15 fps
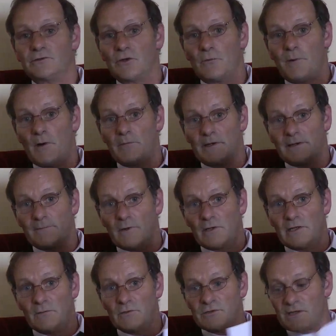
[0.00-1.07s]
So public
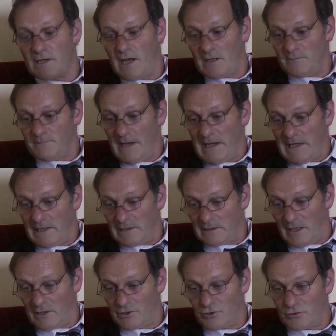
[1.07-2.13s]
money was again
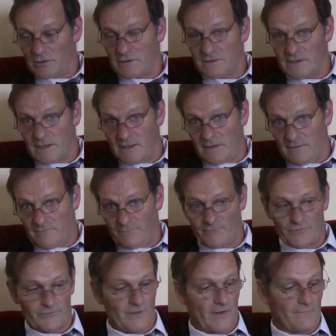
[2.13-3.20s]
paid, as you can see,
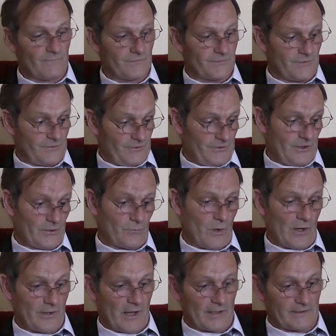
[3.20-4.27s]
for services that
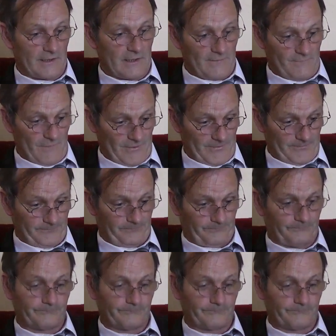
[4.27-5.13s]
were not delivered.